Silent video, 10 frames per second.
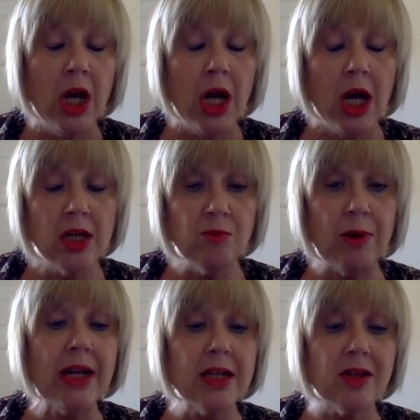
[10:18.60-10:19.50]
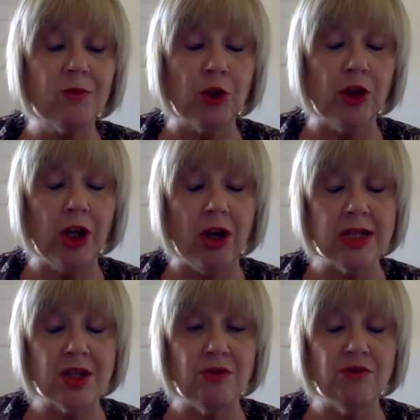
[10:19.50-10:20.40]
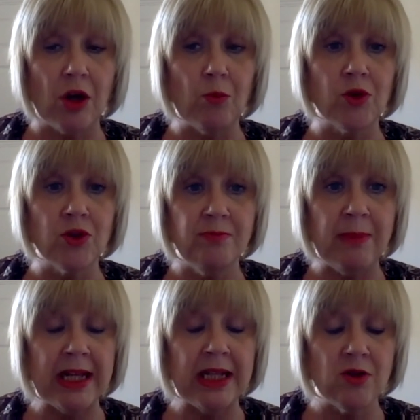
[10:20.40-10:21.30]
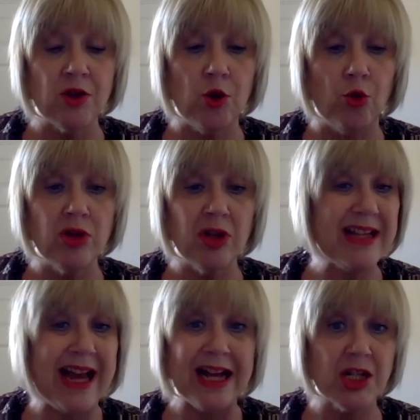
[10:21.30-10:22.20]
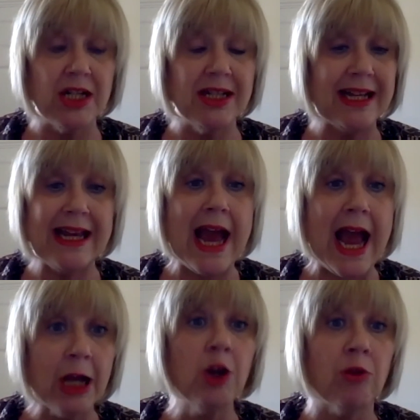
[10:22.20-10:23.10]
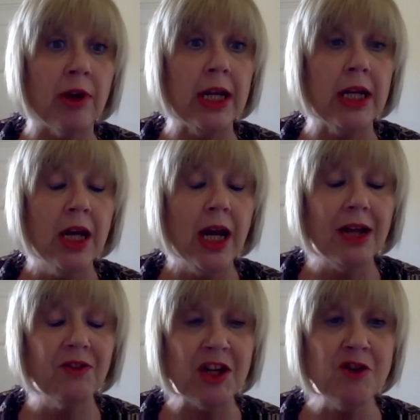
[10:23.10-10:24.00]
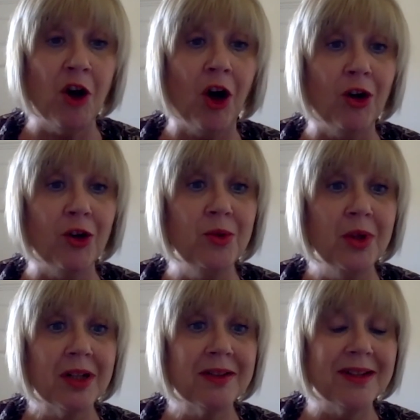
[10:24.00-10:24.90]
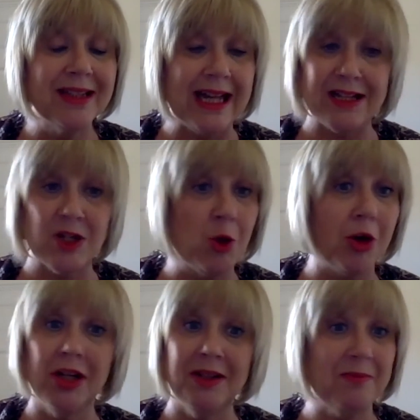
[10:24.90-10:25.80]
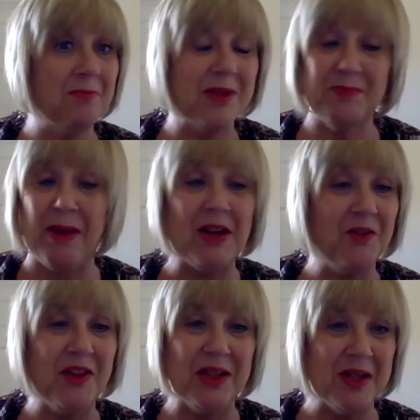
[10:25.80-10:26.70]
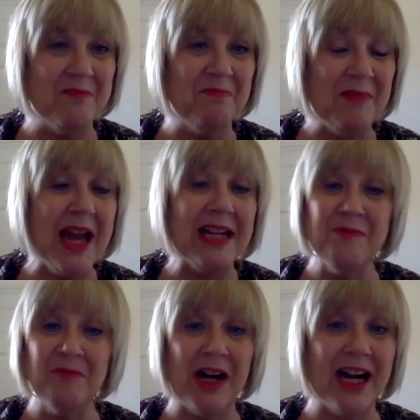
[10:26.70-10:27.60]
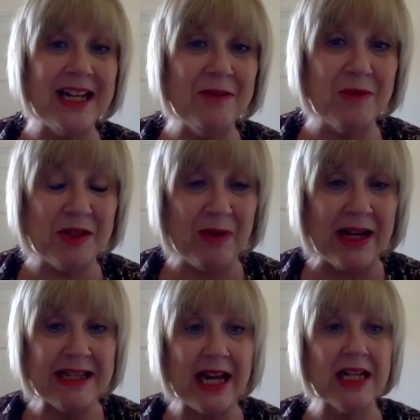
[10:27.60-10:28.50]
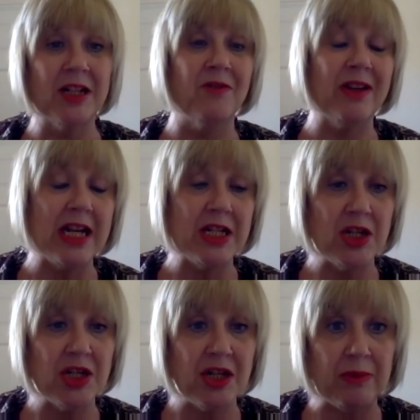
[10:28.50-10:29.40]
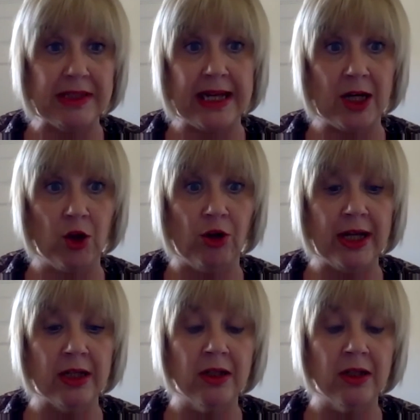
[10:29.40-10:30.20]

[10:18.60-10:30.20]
As well as I've got clients who don't want to make those calls because actually they get angry and they know that that's not going to benefit them anyway with maintaining a relationship with their client.